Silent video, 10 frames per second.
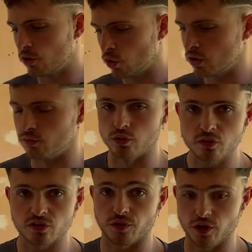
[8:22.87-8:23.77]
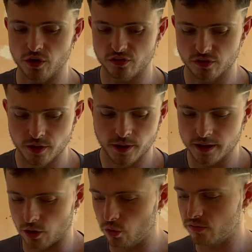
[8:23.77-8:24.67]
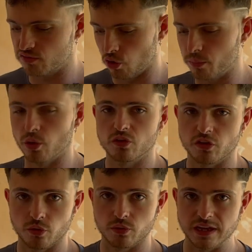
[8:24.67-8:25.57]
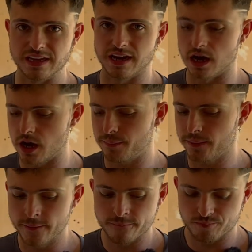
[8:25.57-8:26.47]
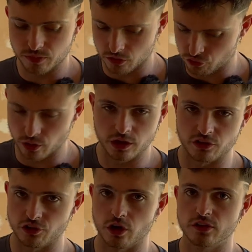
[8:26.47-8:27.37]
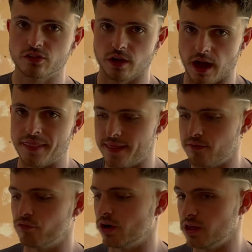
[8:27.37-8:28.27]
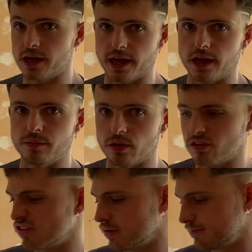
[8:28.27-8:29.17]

all your routes first, get all the floorboards that you'll need up, drill your joists, and then running your cables.